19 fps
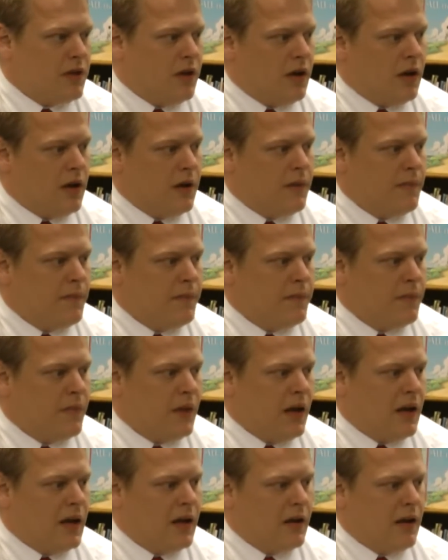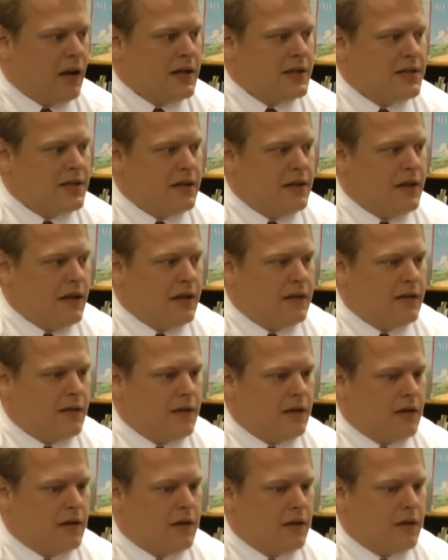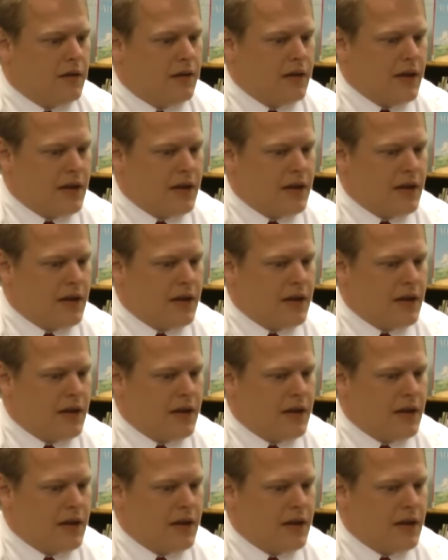and I said that the